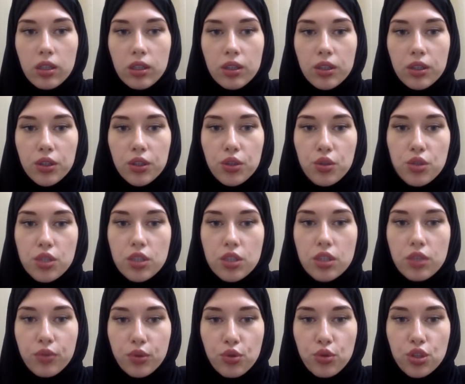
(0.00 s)
use it
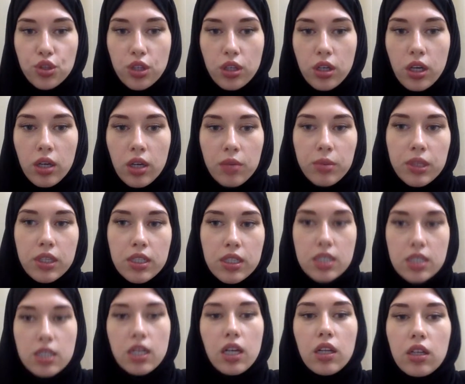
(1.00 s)
in future,
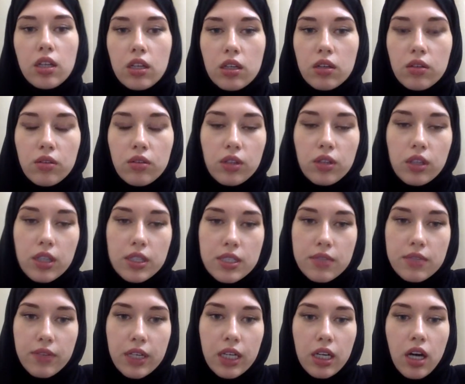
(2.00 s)
because
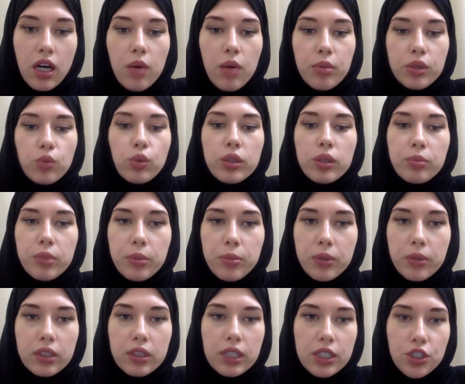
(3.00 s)
it's very common when
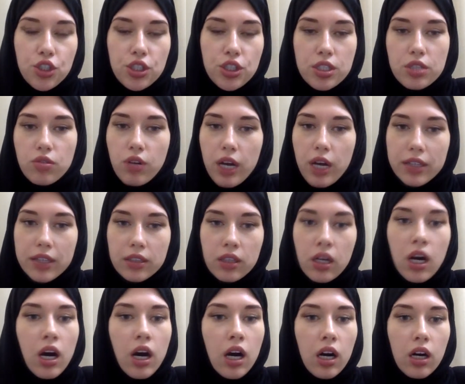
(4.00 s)
people they just write,
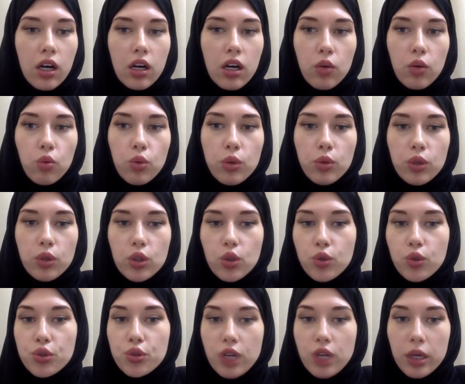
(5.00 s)
we will
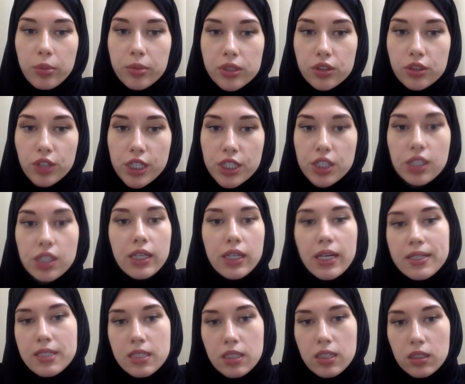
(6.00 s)
go to arbitration,
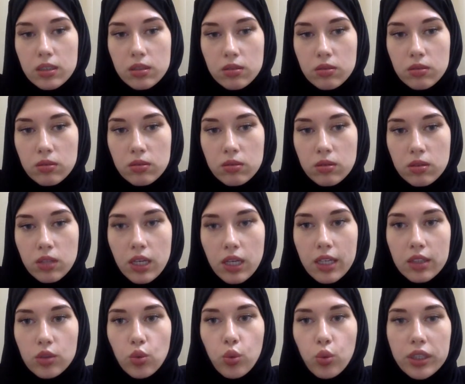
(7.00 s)
that's it.
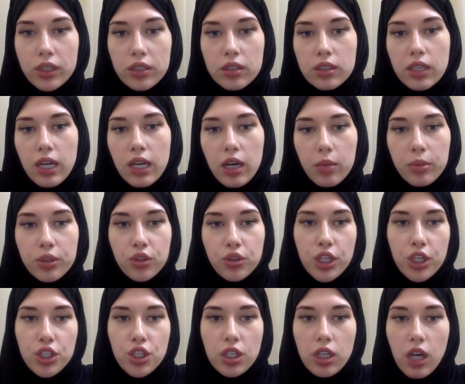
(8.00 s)
And when the
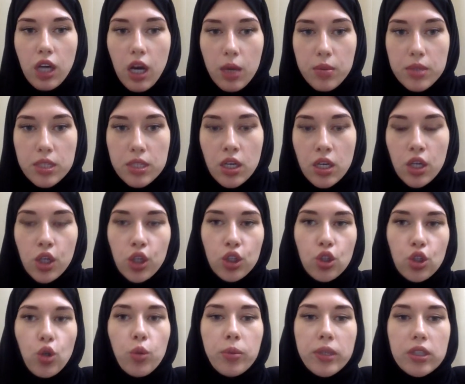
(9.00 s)
arbitration comes,
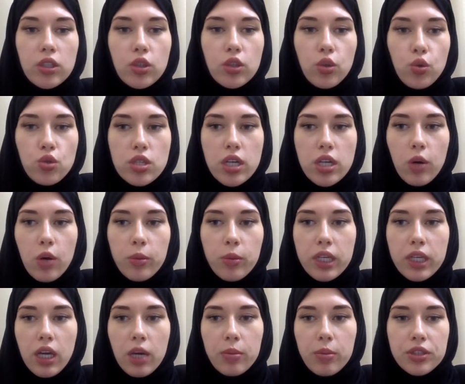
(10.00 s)
nobody knows how
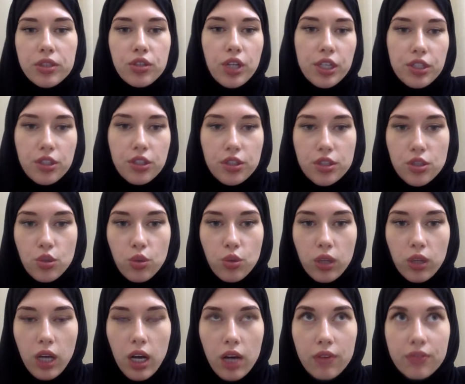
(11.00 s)
many arbitrators you
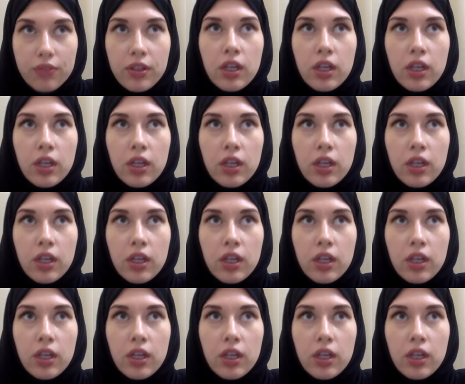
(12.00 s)
will have.